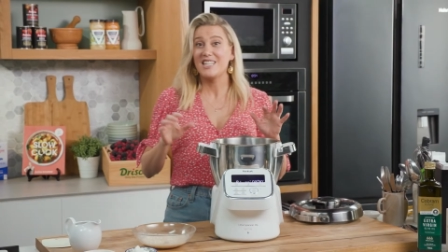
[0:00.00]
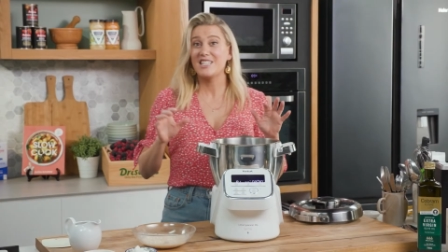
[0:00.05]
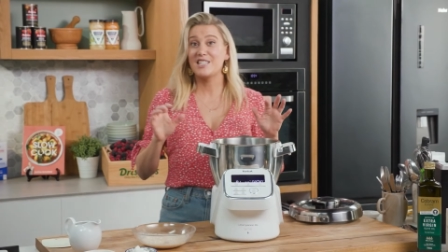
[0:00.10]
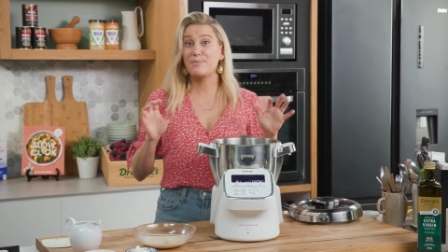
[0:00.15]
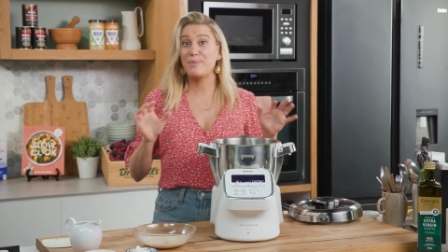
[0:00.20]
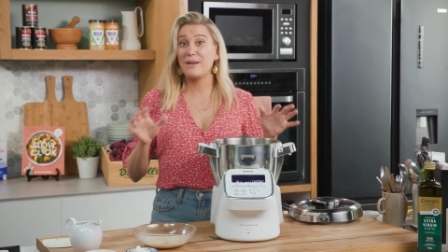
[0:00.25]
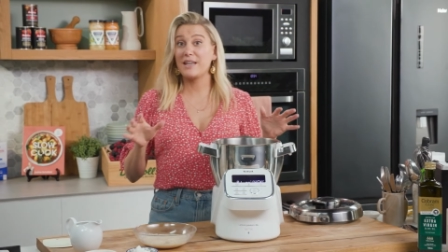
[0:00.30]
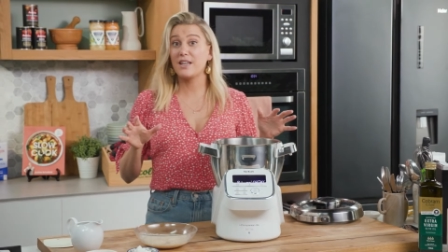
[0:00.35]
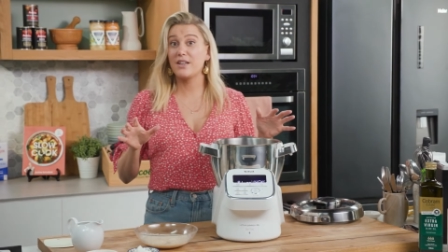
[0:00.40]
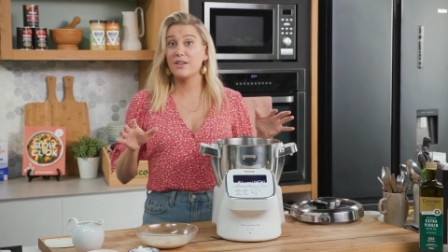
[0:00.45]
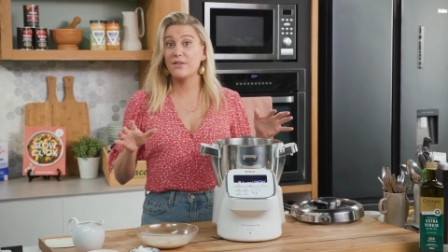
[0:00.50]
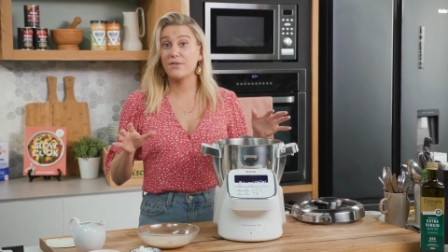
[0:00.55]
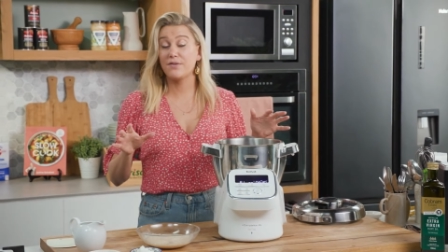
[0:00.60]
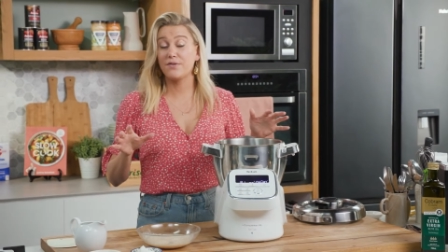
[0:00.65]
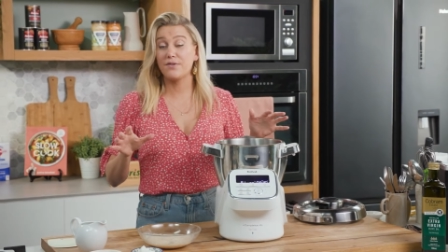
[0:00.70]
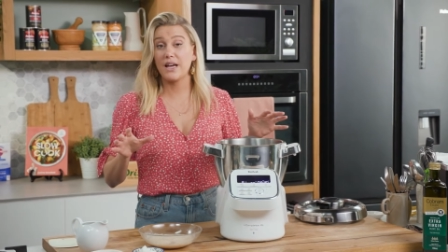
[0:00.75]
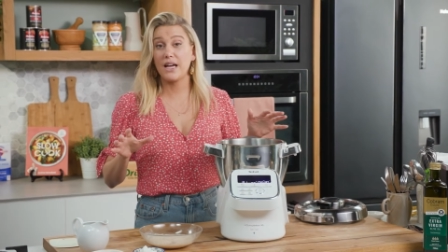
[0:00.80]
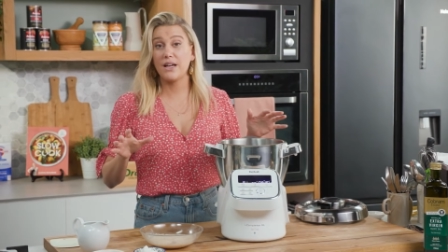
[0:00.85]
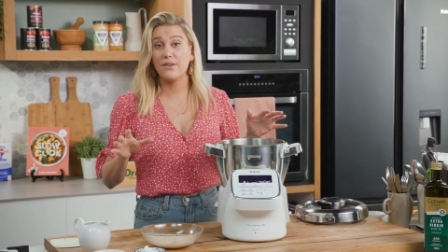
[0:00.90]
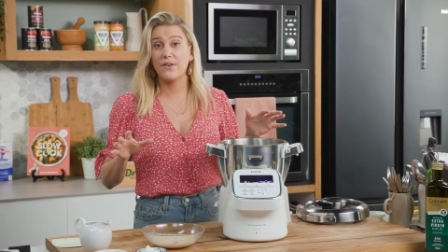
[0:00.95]
Speaking of
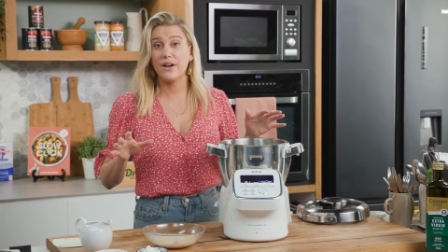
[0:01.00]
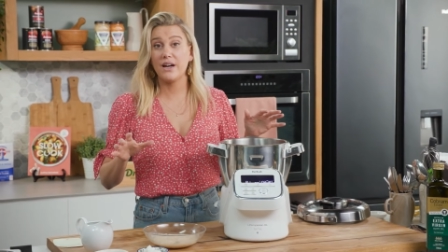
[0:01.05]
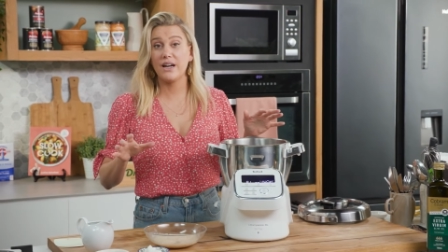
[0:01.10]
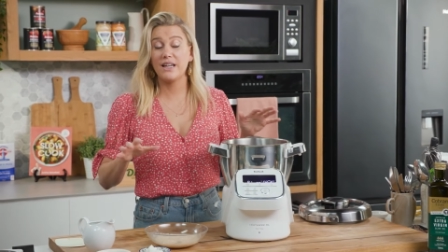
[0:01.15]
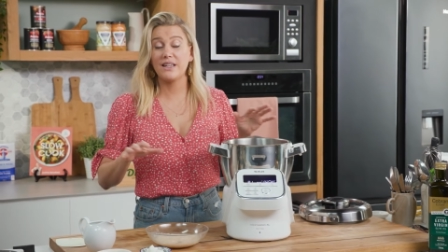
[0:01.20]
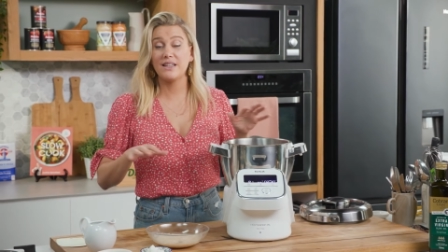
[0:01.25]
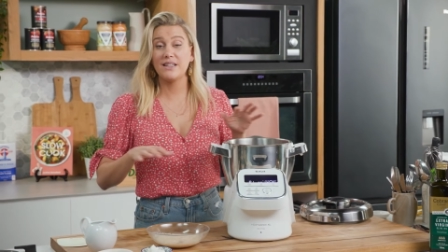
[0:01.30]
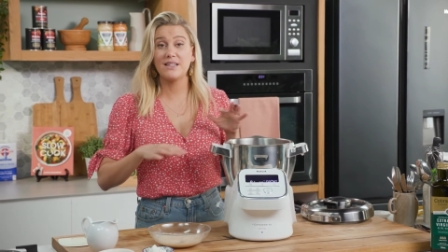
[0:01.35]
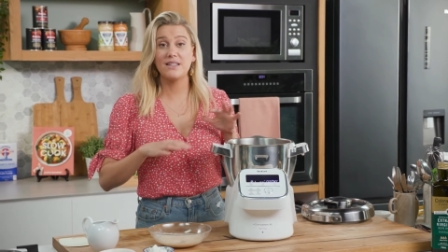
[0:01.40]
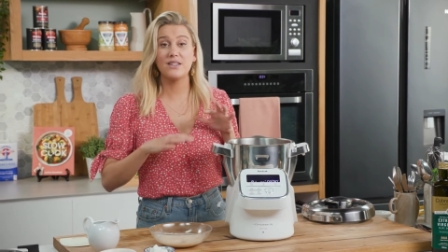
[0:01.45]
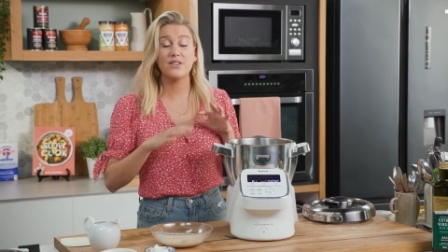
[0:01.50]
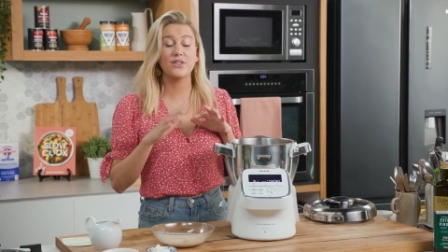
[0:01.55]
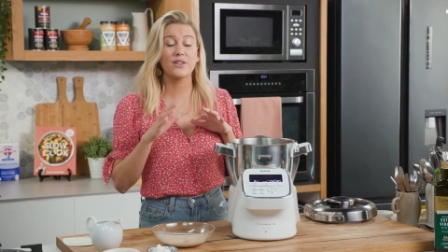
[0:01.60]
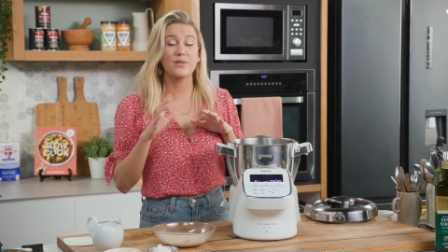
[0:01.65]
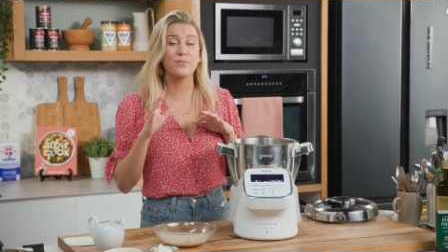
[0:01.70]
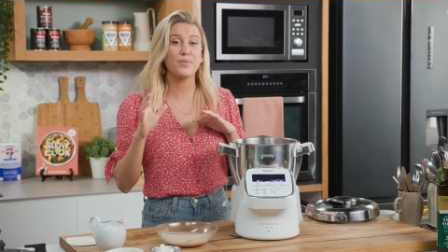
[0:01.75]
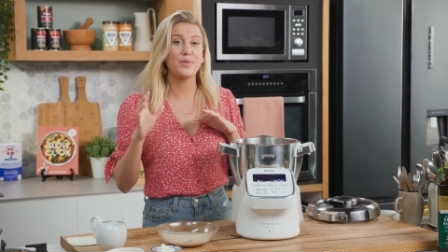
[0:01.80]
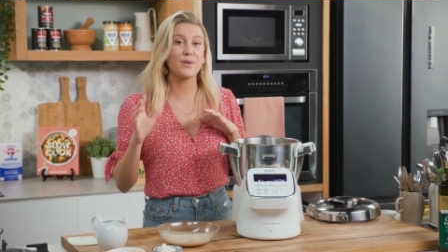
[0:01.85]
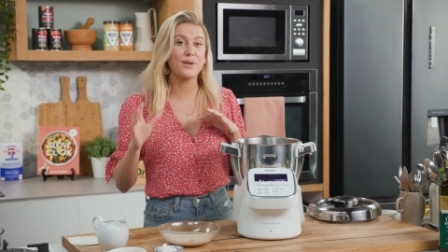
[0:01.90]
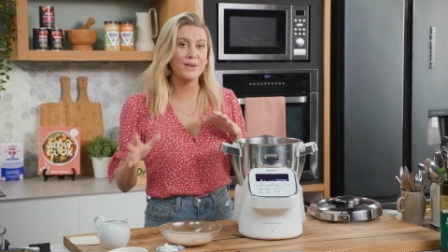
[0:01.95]
flavour, this is
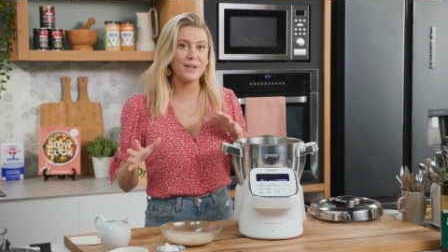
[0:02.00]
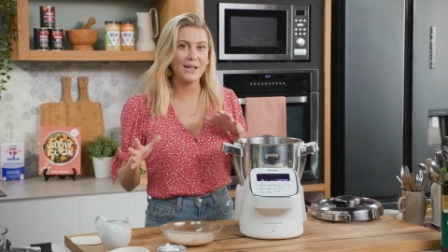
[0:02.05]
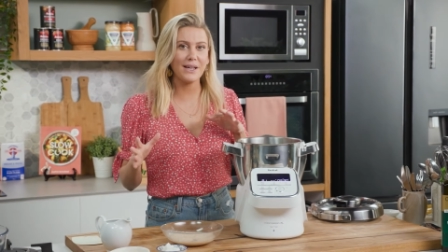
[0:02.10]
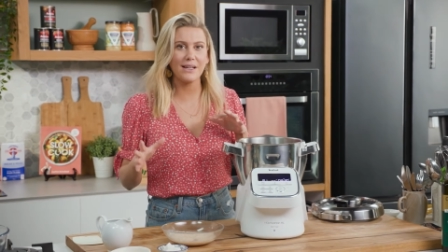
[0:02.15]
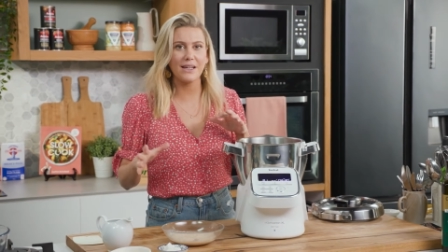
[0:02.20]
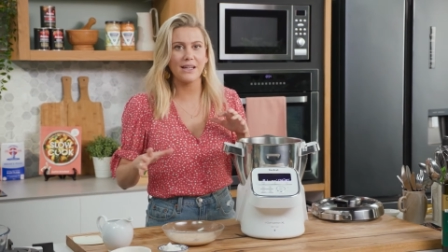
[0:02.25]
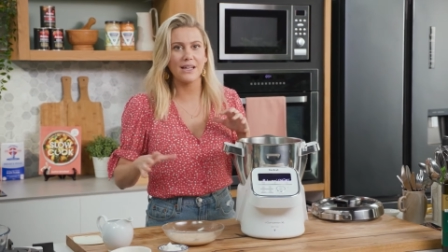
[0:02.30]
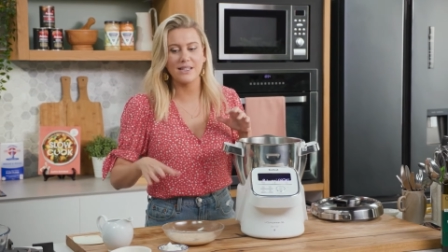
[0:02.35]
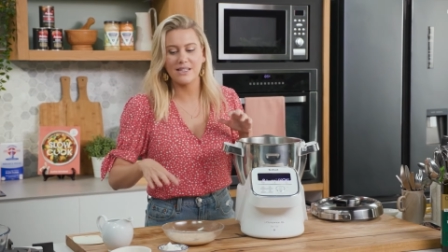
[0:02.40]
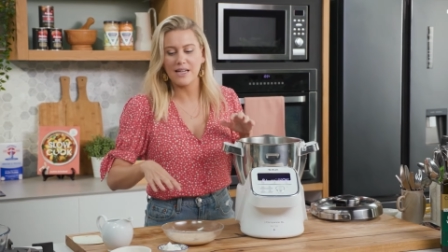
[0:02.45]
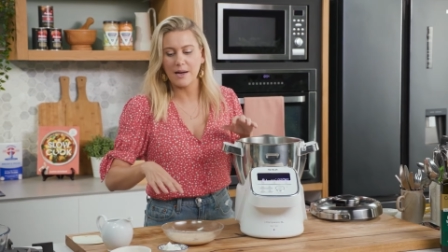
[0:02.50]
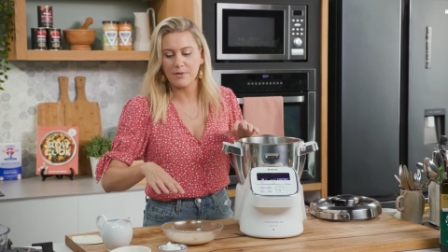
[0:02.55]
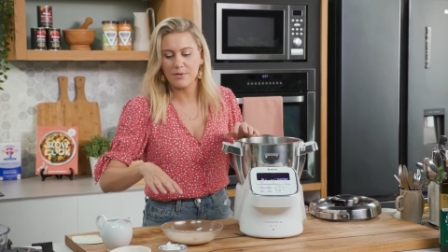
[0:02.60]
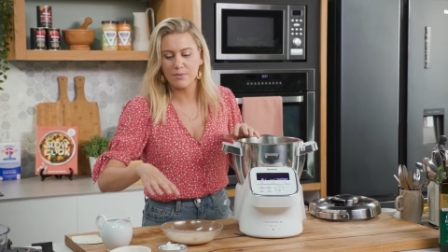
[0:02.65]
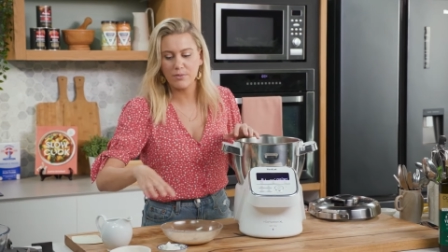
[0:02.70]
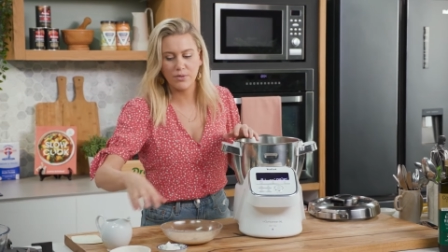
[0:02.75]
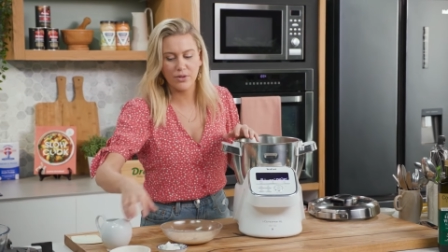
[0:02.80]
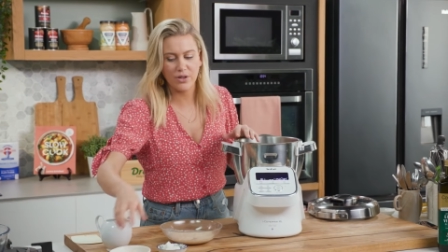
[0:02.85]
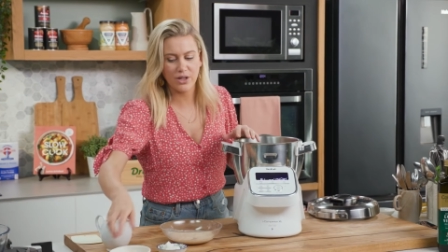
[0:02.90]
completely adaptable.